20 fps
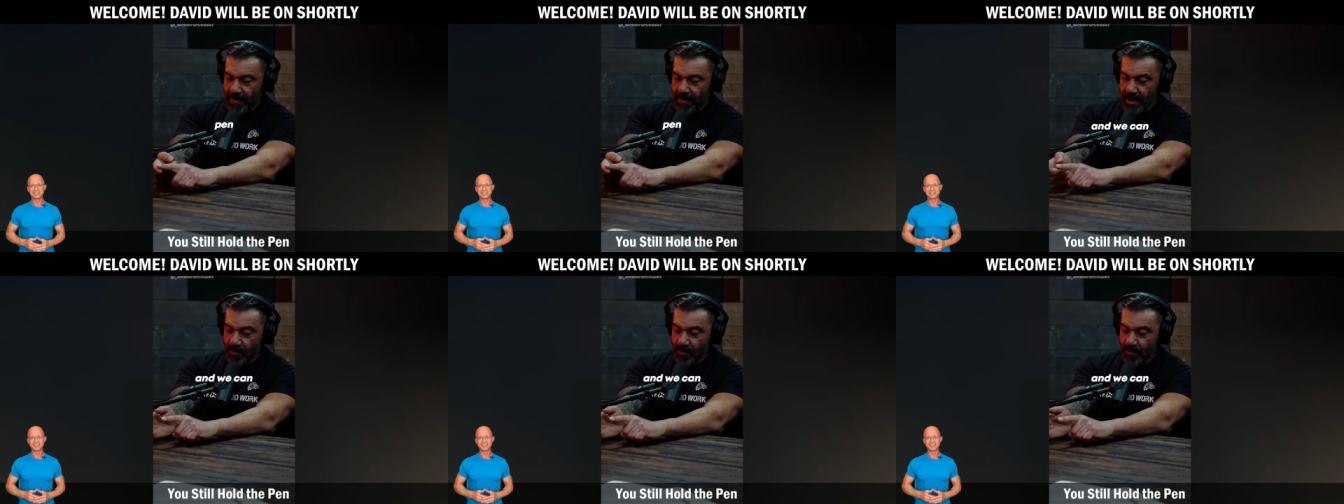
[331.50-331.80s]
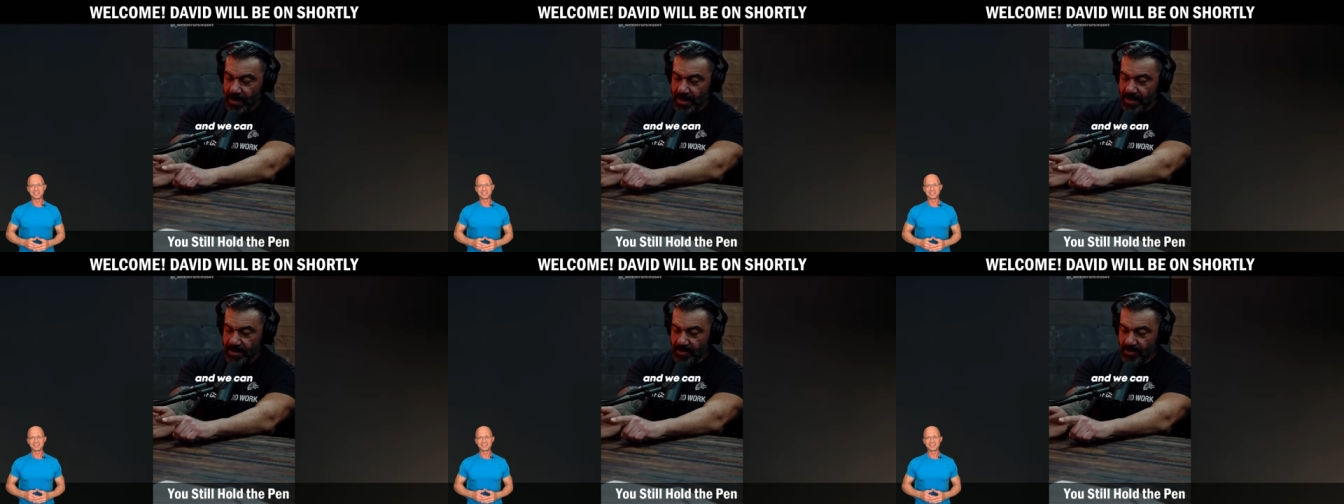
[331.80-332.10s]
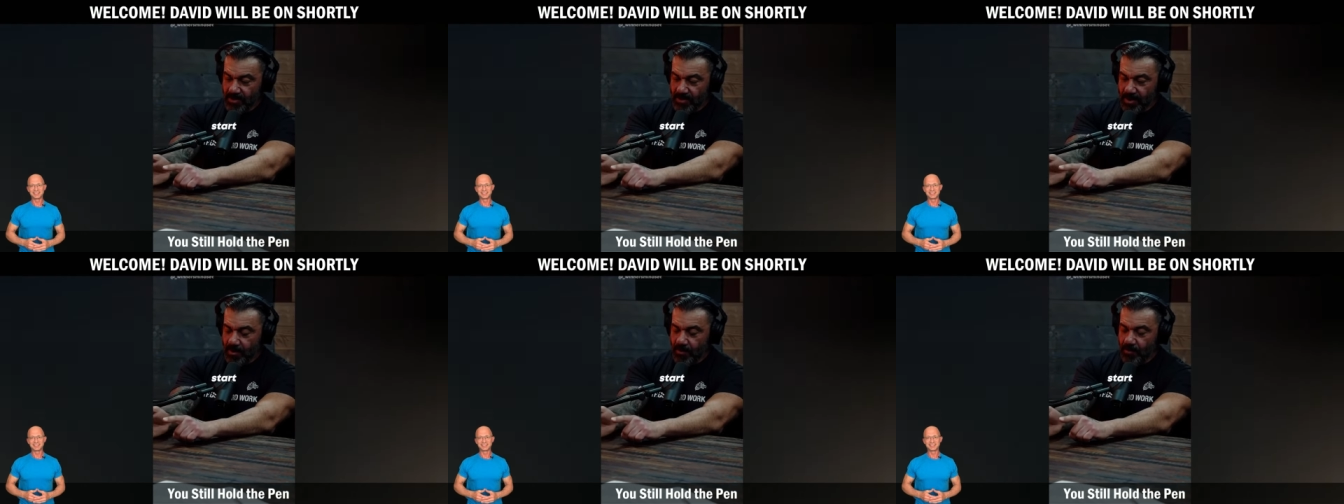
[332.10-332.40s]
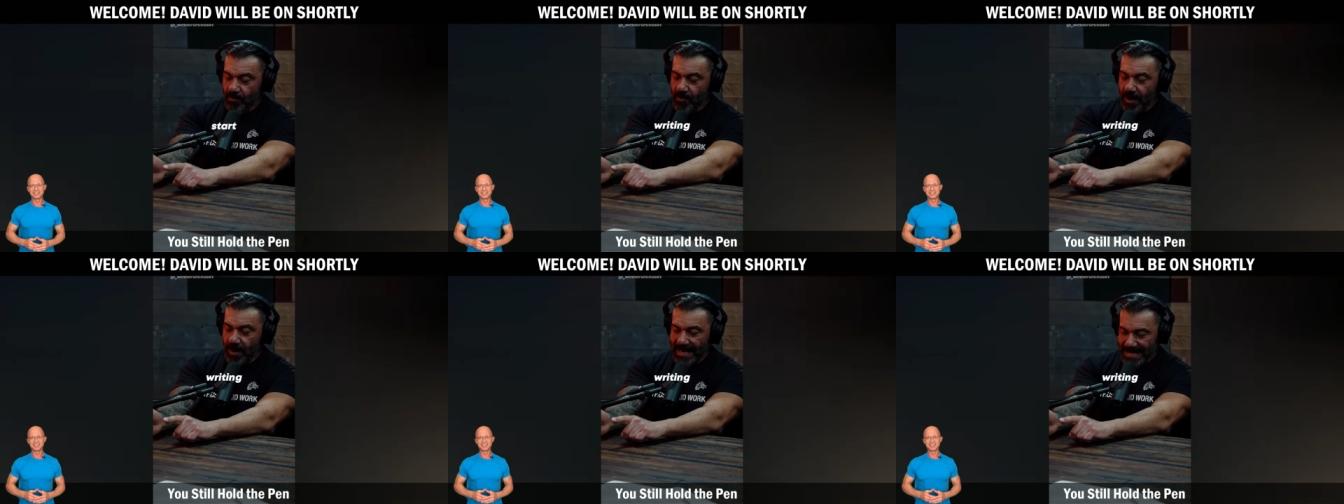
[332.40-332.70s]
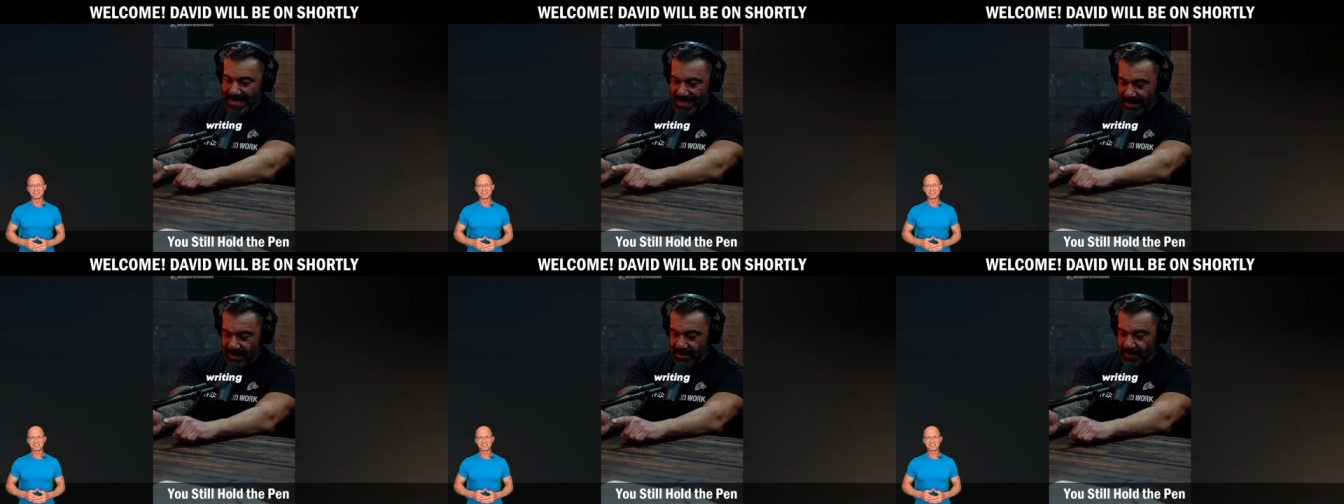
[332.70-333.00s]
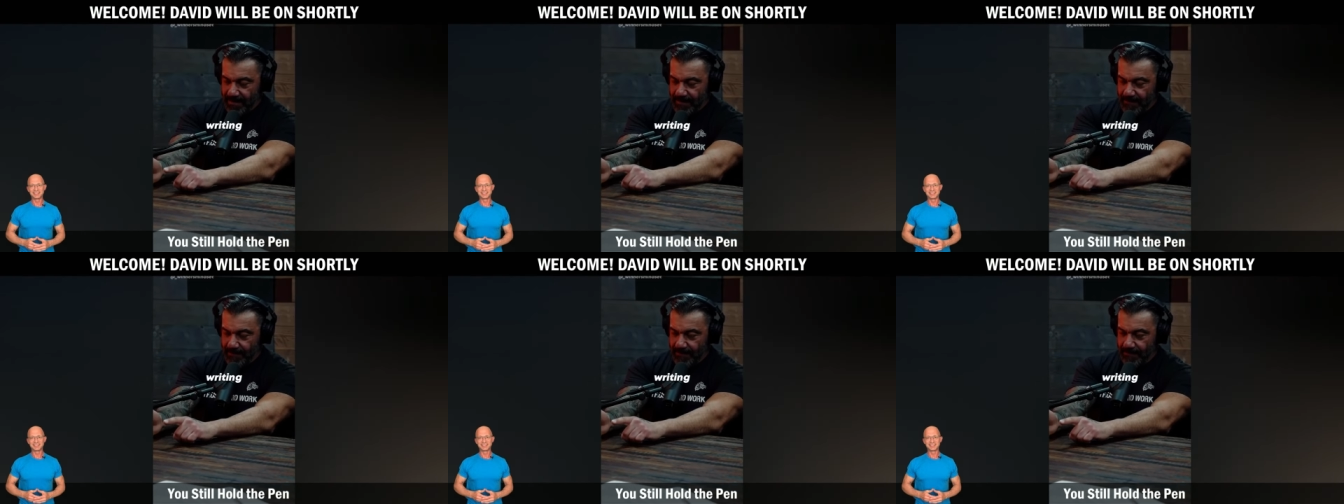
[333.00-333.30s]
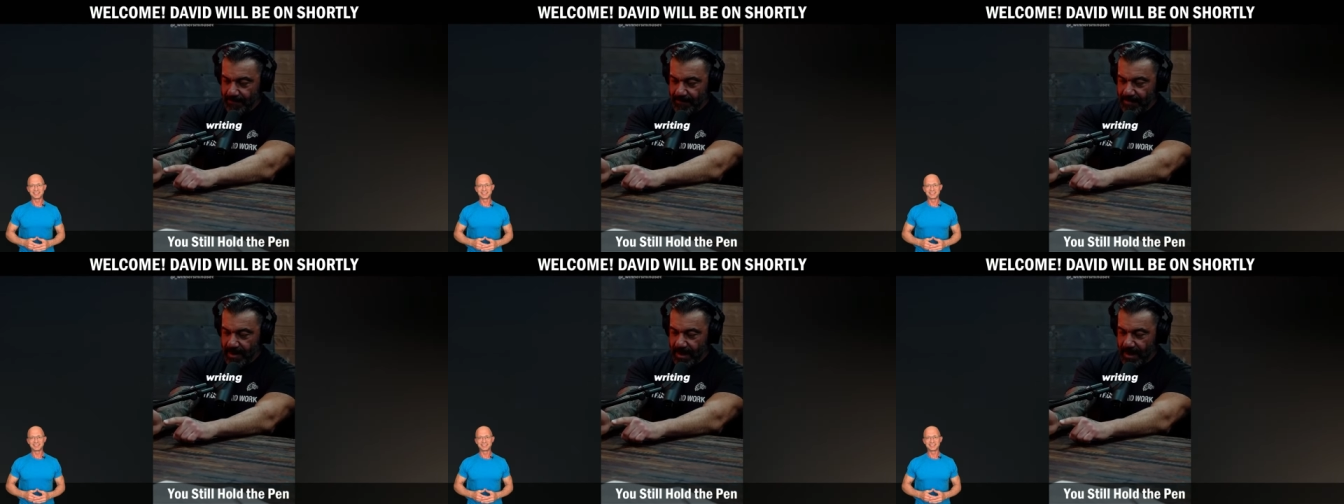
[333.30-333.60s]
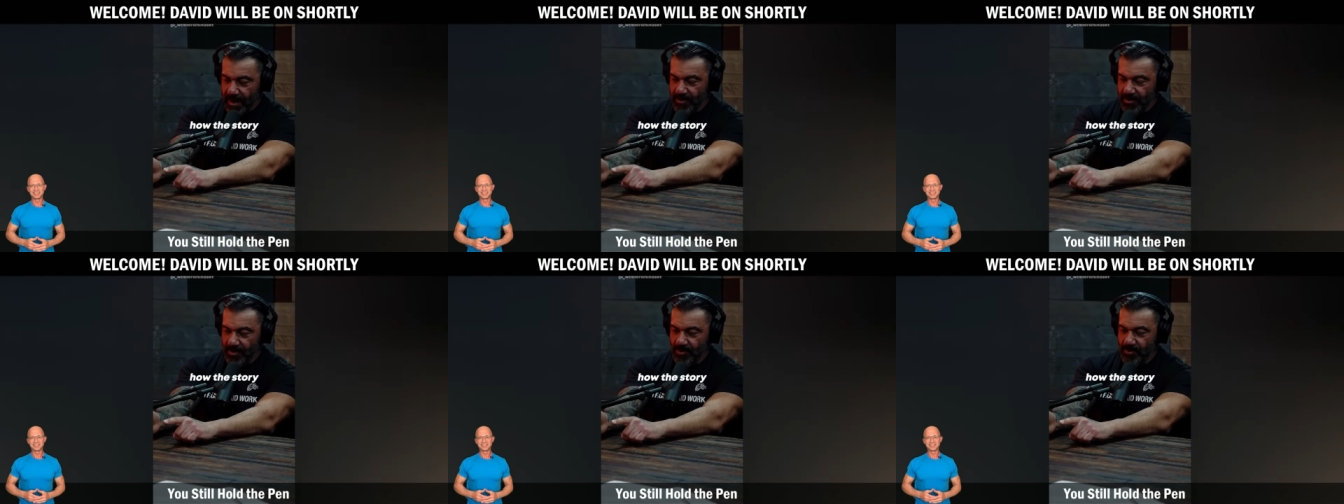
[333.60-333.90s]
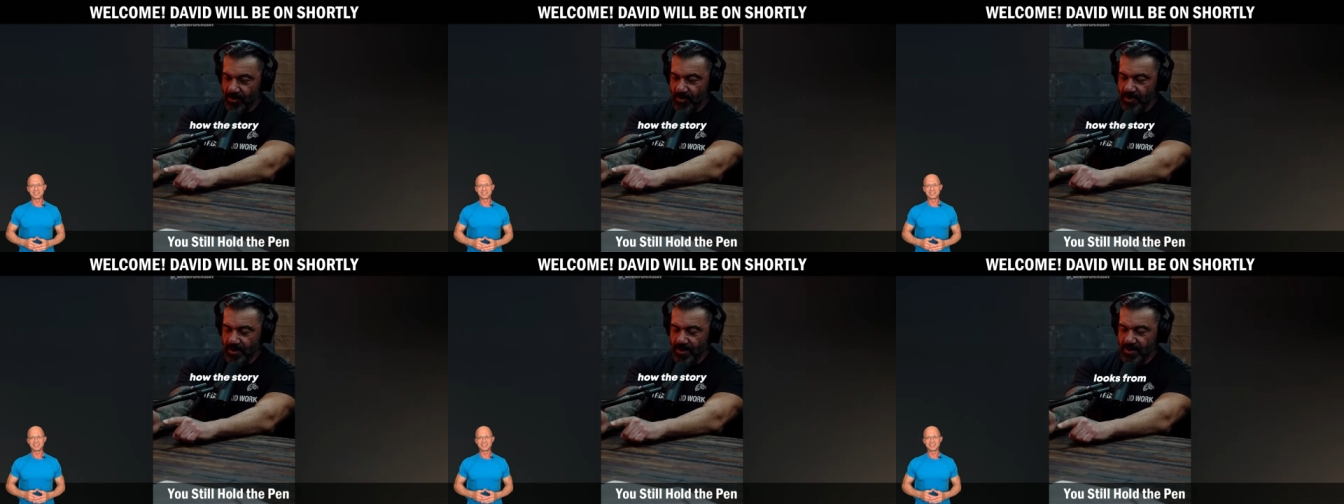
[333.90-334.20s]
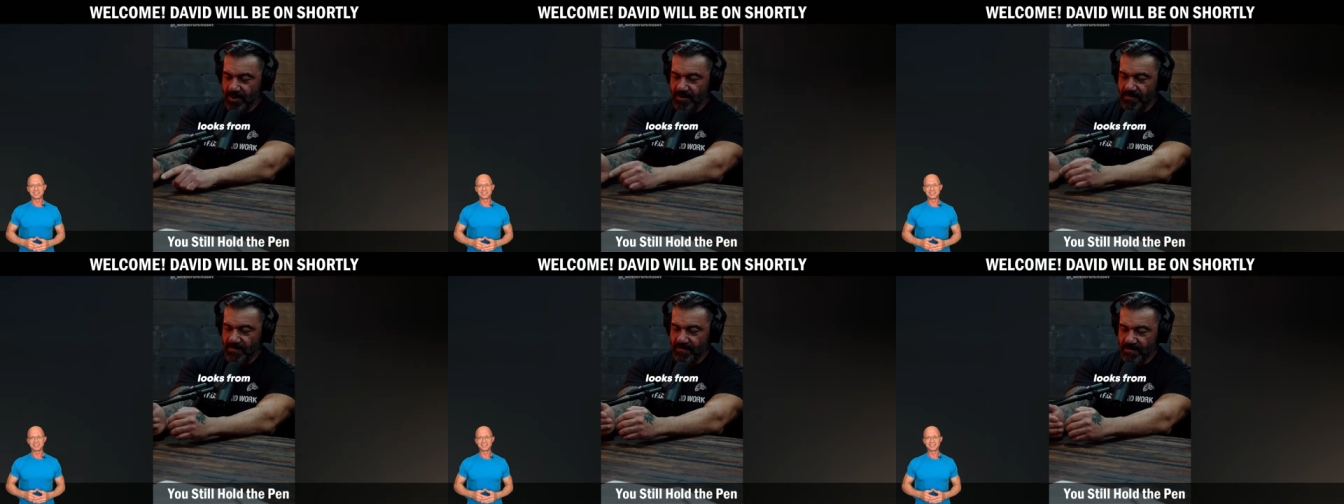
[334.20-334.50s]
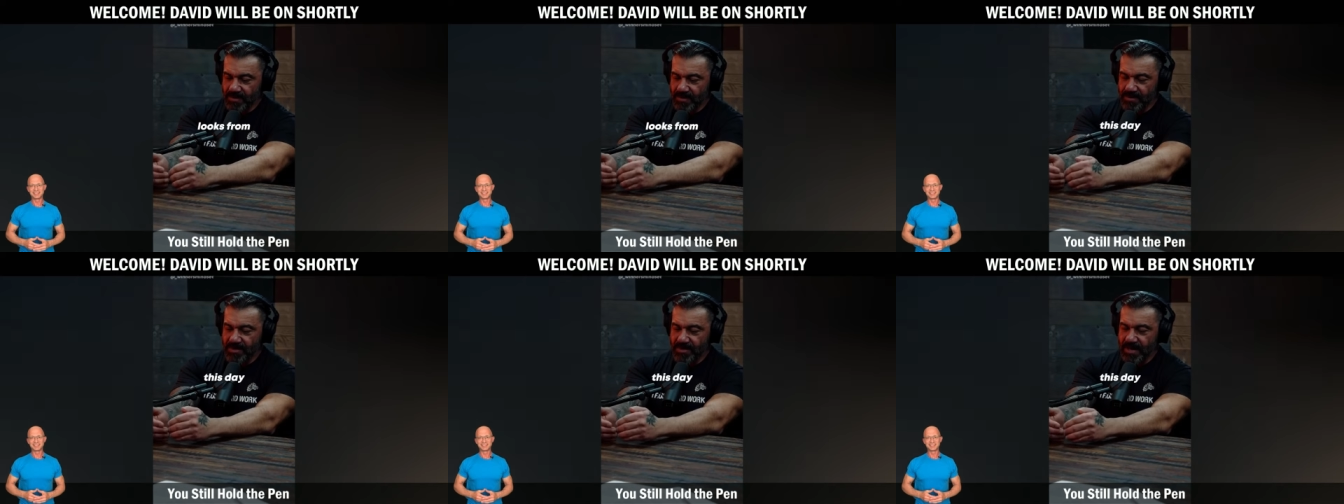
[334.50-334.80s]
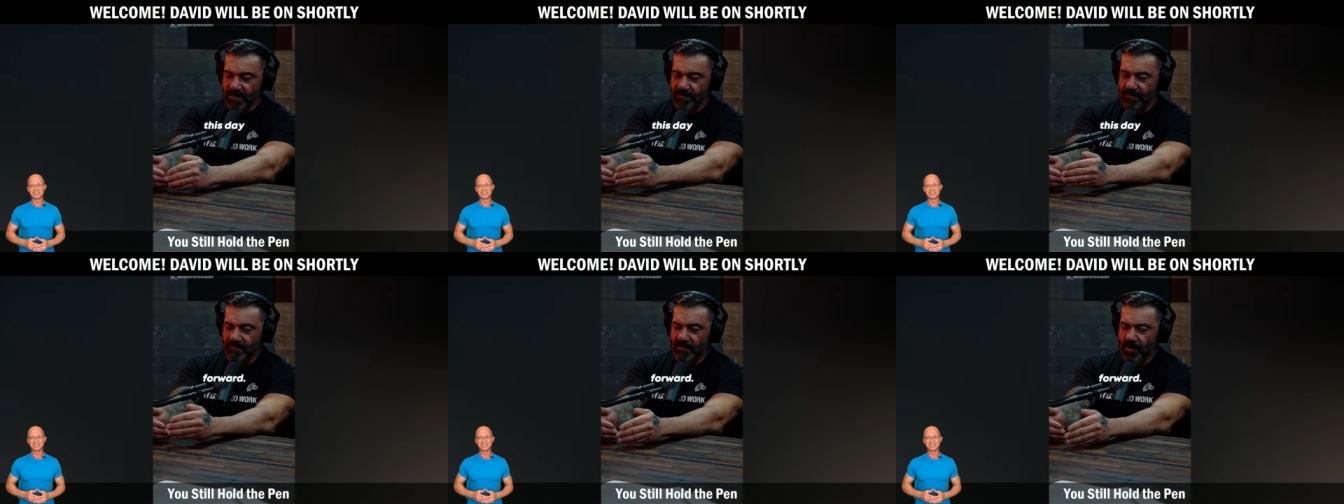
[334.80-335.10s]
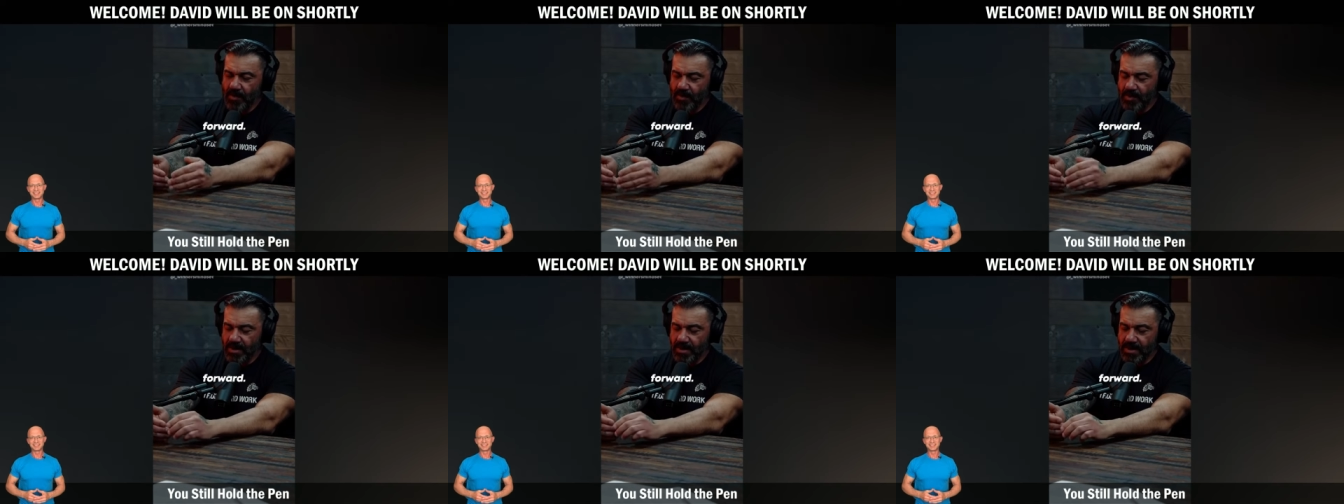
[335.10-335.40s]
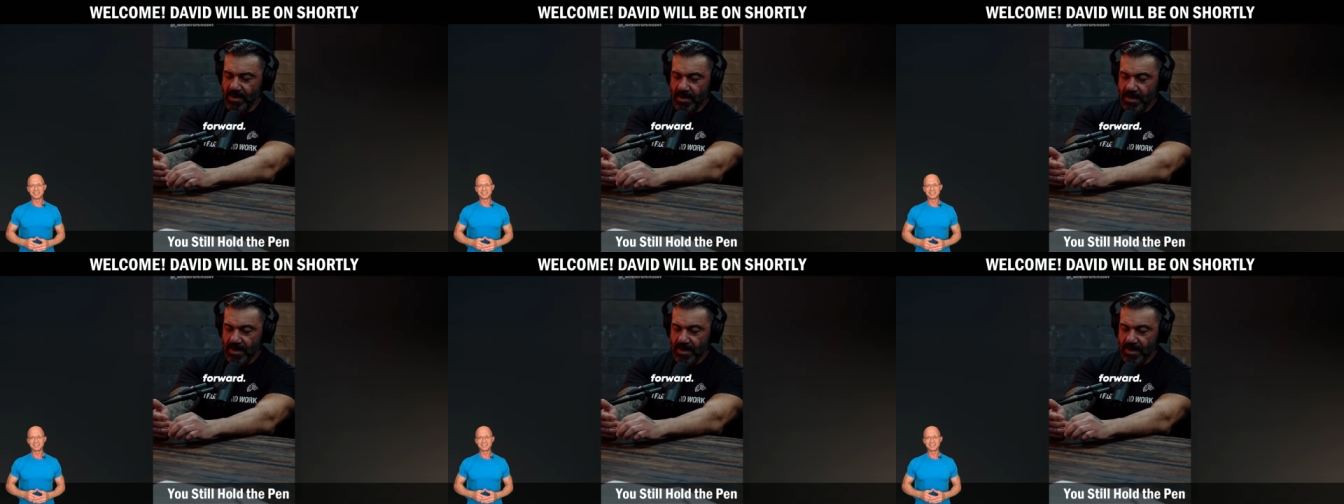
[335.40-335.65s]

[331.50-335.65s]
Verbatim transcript: and we can start writing how the story looks from this day forward.